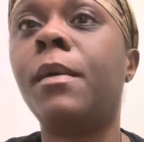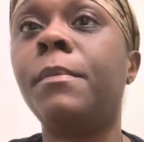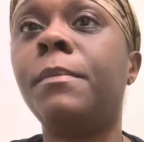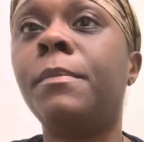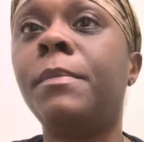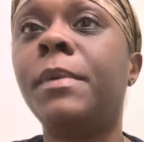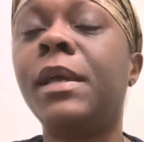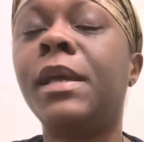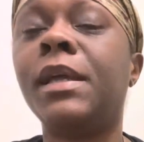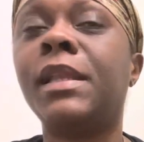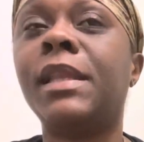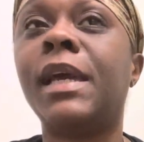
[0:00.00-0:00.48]

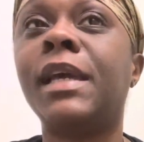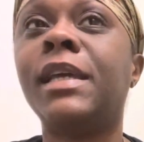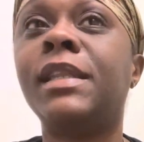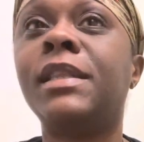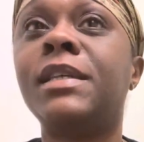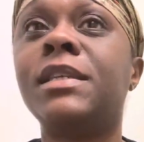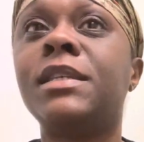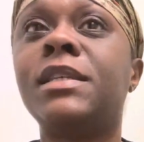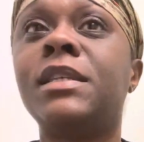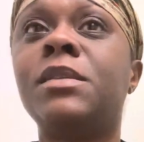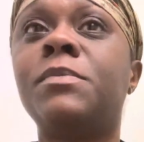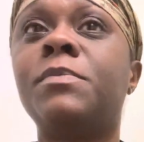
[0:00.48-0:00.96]
Being like
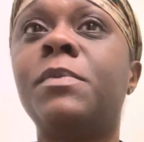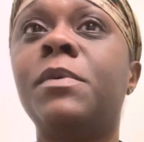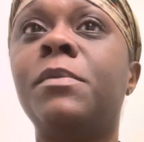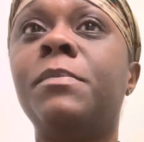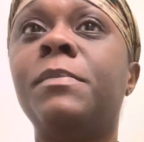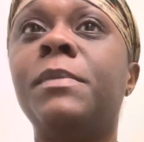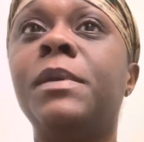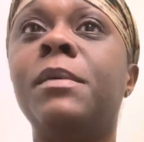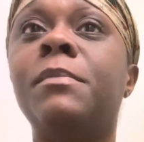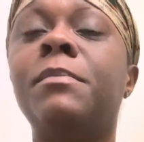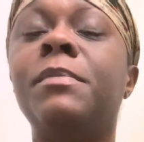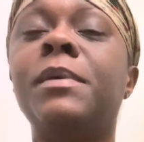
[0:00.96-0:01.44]
this has put
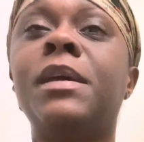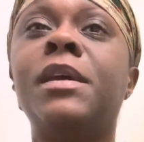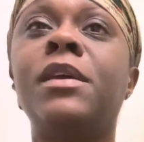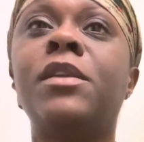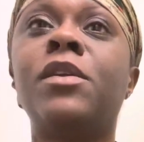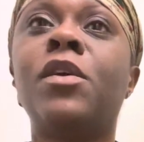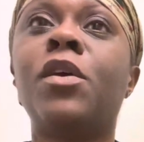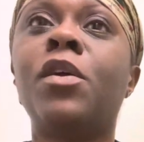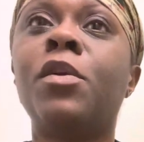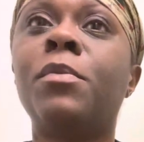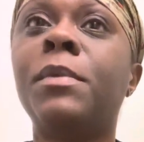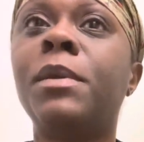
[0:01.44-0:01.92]
me a bit
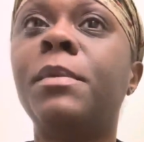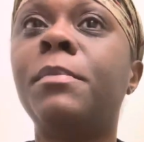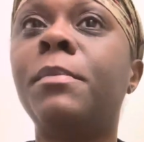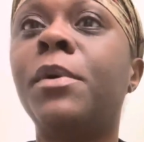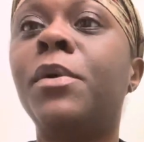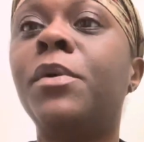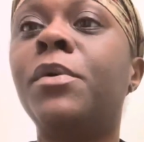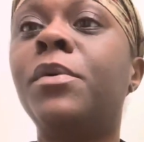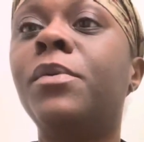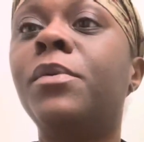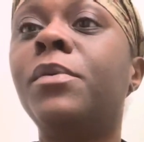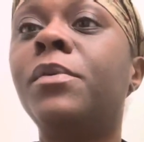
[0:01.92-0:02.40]
in hermit
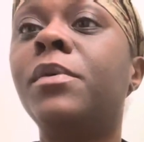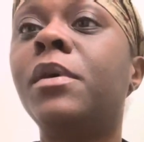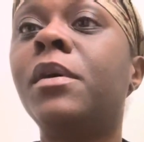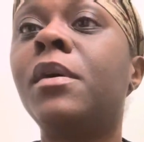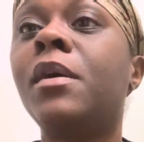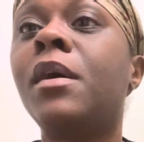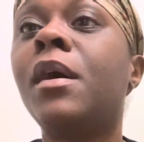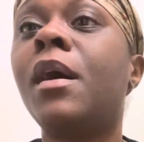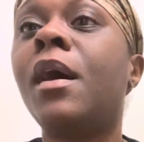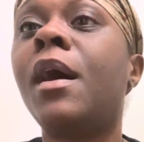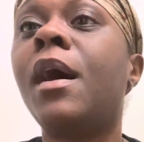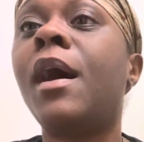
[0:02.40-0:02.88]
mode.
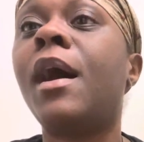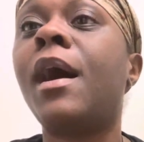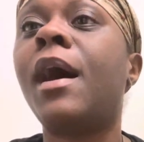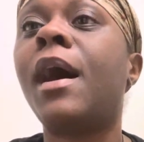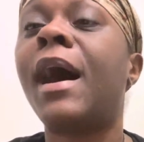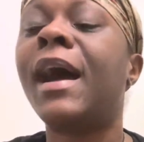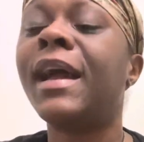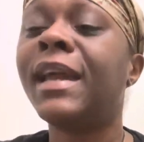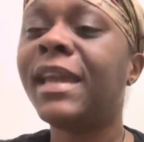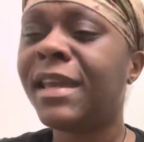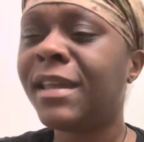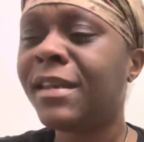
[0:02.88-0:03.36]

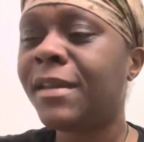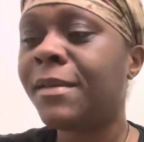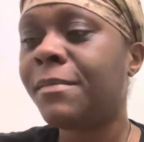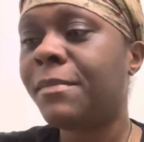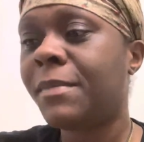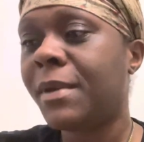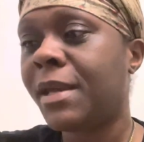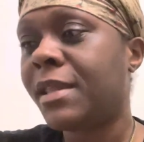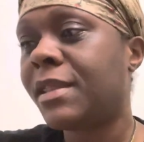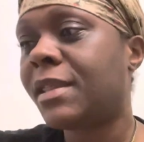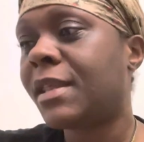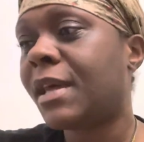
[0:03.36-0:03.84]
I can
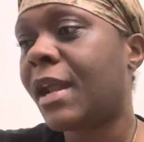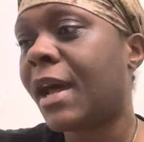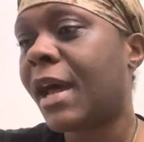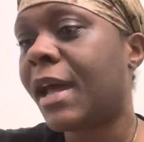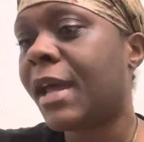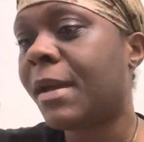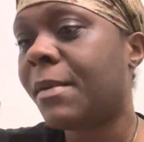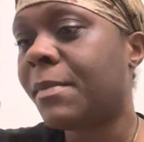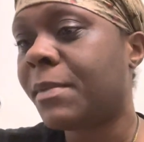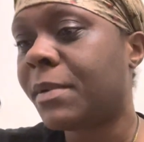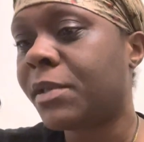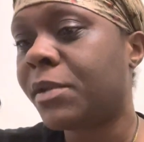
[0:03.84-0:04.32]
admit that I
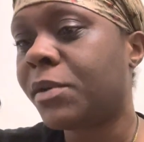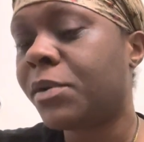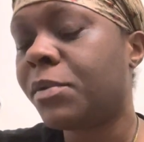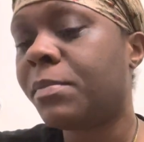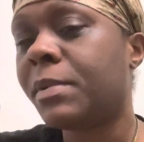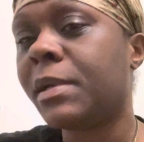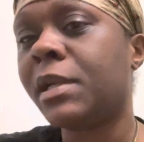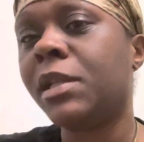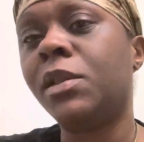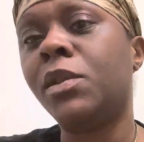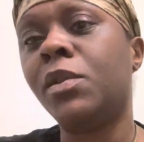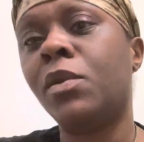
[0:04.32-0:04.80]
am a little
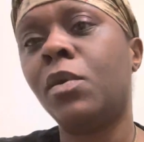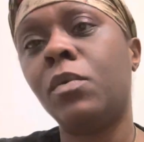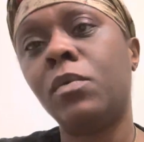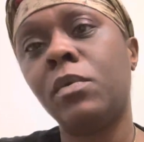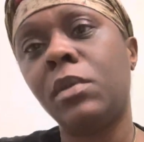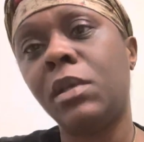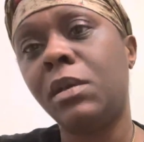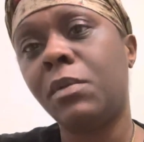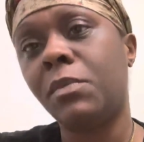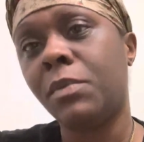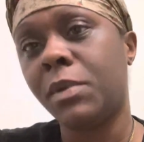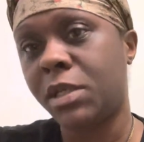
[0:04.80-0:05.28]
bit
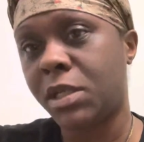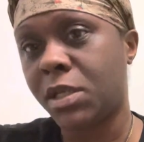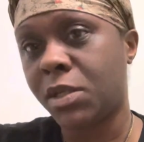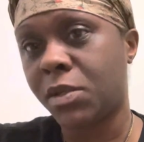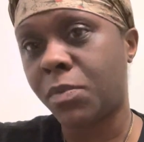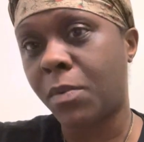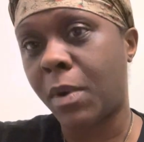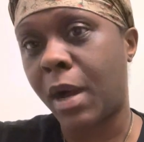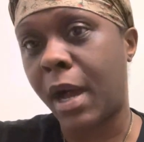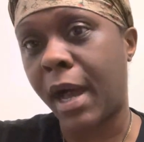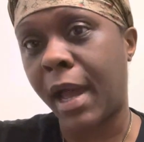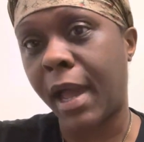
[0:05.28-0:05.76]
lonely, which is
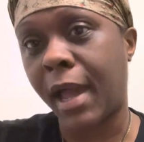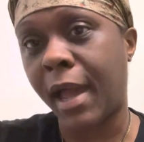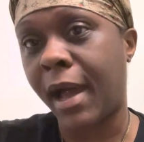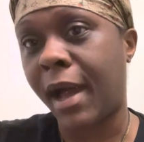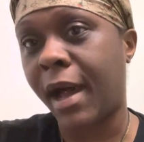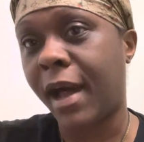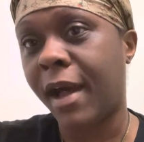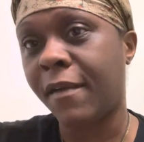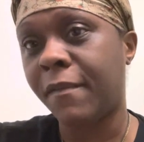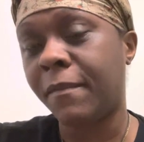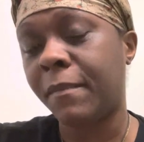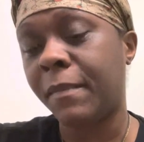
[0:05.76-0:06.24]
why
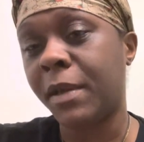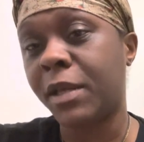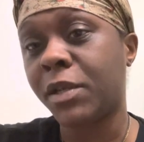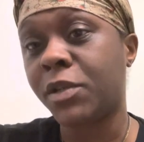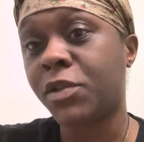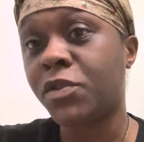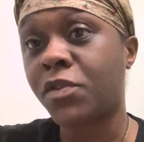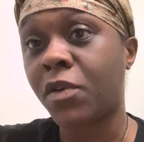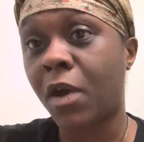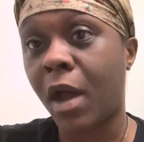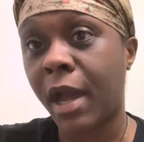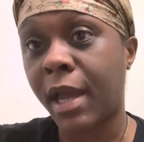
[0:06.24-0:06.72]
I've been
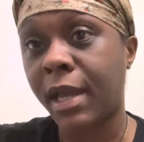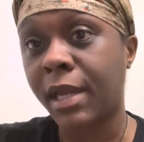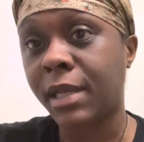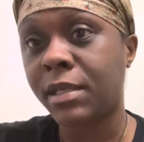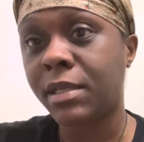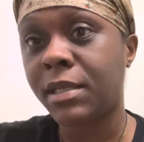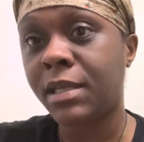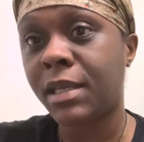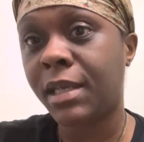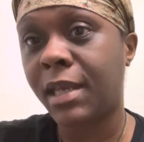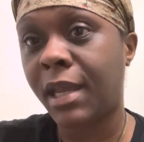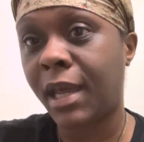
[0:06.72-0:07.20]
trying
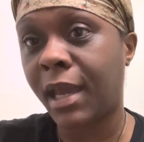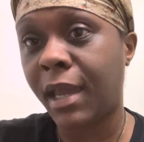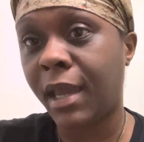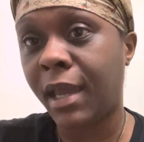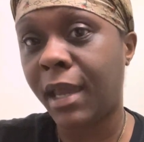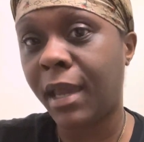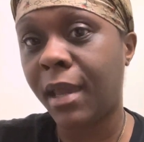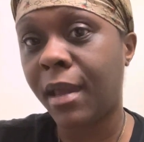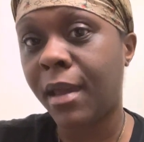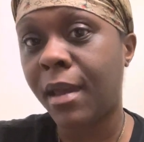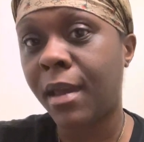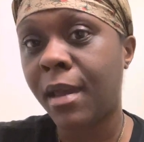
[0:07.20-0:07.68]
to
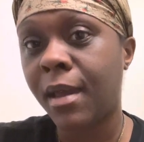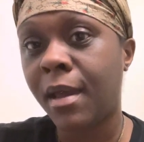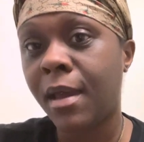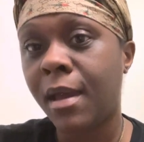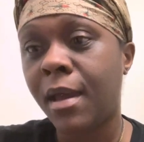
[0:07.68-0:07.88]
date.